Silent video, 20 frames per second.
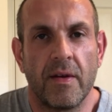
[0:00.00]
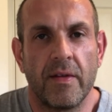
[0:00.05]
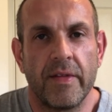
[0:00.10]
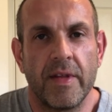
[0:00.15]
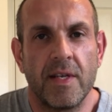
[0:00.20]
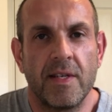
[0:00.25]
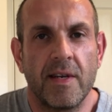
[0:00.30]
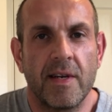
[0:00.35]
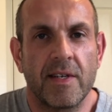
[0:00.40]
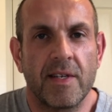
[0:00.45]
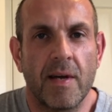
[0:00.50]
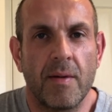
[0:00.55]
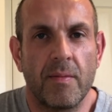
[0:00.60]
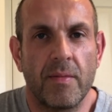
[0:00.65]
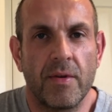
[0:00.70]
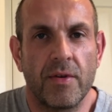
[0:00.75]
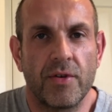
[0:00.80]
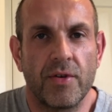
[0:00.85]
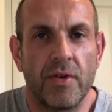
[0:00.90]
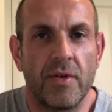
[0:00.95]
This
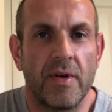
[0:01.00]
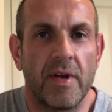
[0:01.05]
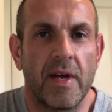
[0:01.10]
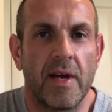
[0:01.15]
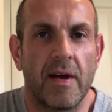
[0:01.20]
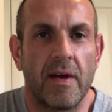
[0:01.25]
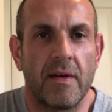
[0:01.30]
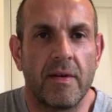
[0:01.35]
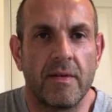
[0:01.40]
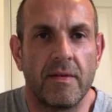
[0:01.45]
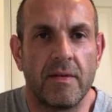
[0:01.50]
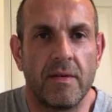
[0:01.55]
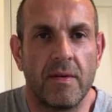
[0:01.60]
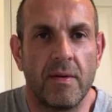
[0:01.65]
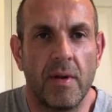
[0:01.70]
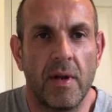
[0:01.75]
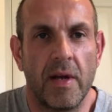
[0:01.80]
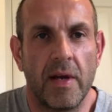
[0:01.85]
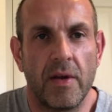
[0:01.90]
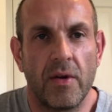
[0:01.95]
example shown here
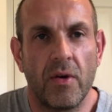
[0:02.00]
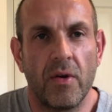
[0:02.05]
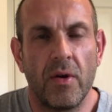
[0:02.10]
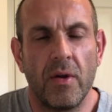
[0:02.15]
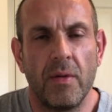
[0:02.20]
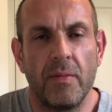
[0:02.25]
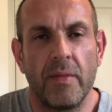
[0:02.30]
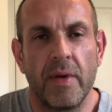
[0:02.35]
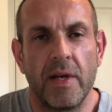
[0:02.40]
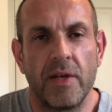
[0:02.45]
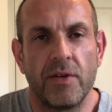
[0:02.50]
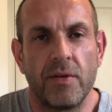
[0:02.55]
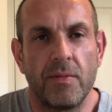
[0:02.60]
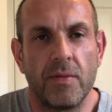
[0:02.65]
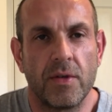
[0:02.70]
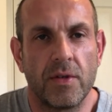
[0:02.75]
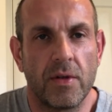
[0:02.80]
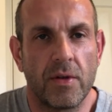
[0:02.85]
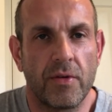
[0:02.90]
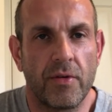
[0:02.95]
will hit all major
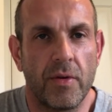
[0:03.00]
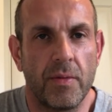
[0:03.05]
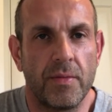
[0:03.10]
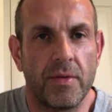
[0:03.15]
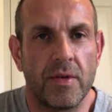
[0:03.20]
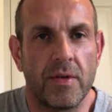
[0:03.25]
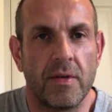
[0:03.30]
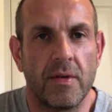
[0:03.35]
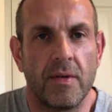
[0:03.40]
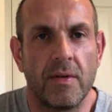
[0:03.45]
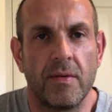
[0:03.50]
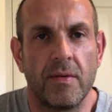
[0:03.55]
muscle groups